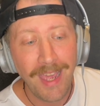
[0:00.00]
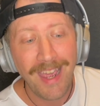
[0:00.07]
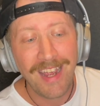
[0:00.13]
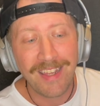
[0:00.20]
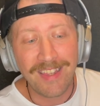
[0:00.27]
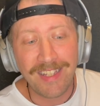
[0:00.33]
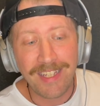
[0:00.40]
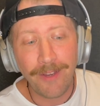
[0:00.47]

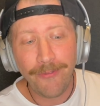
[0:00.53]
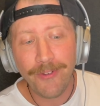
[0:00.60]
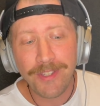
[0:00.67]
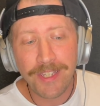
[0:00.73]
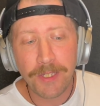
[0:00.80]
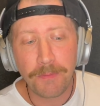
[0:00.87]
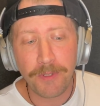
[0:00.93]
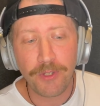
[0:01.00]
The
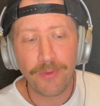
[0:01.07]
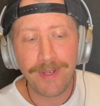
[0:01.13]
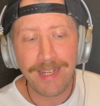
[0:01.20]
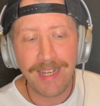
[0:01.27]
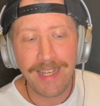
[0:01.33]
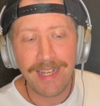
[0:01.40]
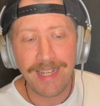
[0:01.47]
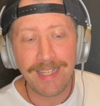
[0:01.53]
differences between
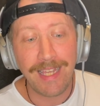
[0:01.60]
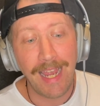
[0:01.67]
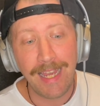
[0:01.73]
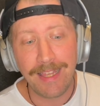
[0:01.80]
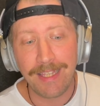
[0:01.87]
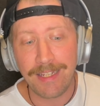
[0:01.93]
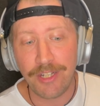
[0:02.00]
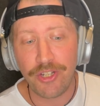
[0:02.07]
it and the
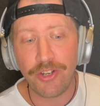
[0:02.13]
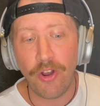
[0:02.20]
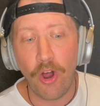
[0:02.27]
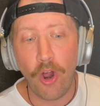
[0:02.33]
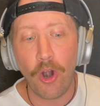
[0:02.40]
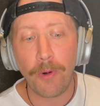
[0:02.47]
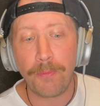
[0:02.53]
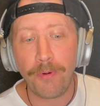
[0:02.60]
8th edition
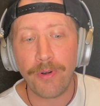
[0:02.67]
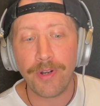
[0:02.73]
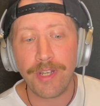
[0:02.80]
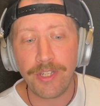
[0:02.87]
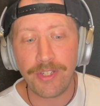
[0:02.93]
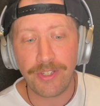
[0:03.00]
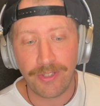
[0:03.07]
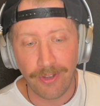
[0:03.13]
are pretty
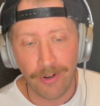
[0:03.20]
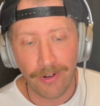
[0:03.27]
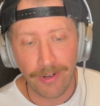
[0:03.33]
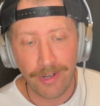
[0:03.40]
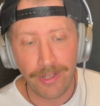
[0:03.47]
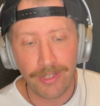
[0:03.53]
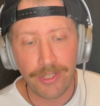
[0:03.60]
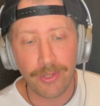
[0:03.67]

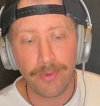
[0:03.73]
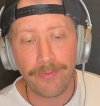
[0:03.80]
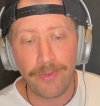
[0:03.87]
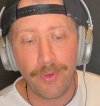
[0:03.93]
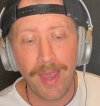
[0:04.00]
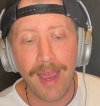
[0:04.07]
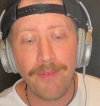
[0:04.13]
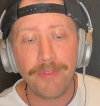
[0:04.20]
stark, so if
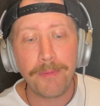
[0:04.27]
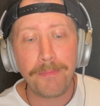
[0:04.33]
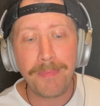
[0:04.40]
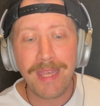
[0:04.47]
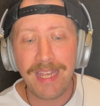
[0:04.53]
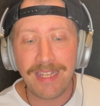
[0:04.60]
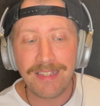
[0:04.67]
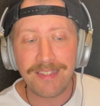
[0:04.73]
you have the
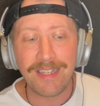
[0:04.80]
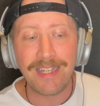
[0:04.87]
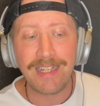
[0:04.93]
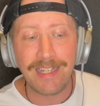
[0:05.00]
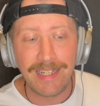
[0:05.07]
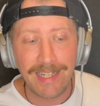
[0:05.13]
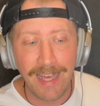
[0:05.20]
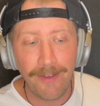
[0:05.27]
means,
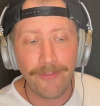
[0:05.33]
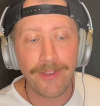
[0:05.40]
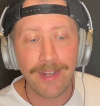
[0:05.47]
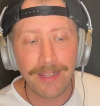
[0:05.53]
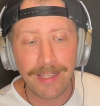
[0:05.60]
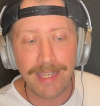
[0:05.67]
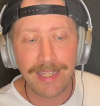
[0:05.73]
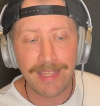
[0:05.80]

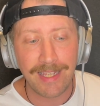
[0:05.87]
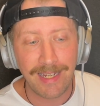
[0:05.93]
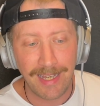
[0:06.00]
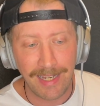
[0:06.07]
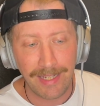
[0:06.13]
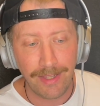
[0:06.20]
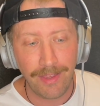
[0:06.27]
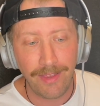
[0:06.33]
definitely get the
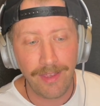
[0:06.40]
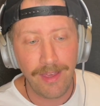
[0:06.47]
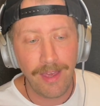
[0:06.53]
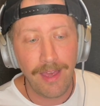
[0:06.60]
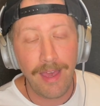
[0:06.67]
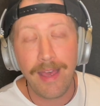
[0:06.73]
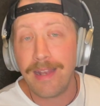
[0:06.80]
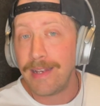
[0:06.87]
9th.
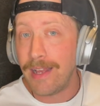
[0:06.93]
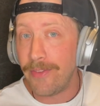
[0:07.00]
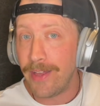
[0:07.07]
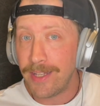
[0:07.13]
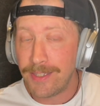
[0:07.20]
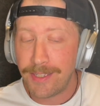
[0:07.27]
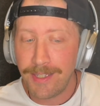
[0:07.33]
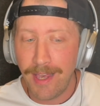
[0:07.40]
Now
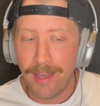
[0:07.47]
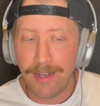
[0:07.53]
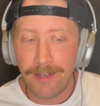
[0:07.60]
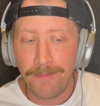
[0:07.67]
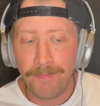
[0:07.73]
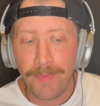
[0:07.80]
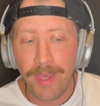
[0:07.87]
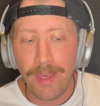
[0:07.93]
that
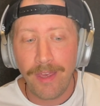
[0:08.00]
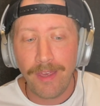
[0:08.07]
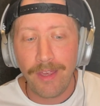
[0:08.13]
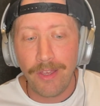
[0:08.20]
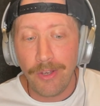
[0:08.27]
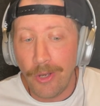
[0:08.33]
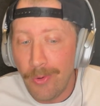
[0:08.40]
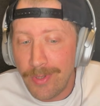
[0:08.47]
said,
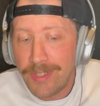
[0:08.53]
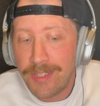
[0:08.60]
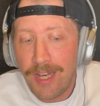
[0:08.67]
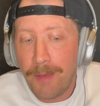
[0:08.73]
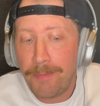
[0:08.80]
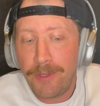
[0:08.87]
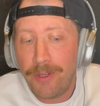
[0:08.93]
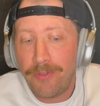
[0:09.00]
no one's
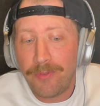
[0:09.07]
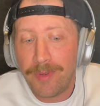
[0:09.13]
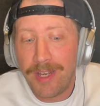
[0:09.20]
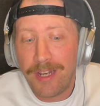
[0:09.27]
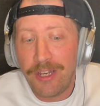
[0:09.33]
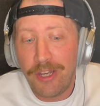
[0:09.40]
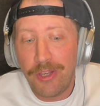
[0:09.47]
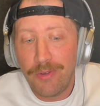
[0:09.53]
stopping you from
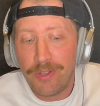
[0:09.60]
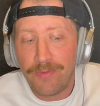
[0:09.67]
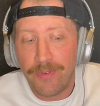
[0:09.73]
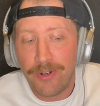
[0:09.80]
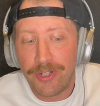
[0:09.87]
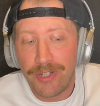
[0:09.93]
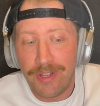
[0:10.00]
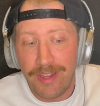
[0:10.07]
getting a used
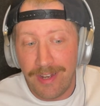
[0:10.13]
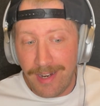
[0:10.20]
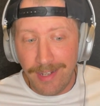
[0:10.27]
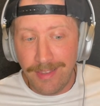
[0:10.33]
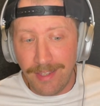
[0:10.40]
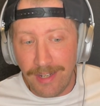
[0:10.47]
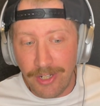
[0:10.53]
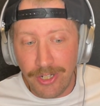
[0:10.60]
version of the
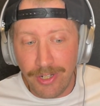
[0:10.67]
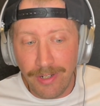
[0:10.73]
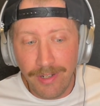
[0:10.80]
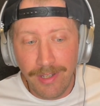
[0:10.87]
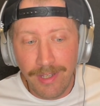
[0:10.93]
9th edition.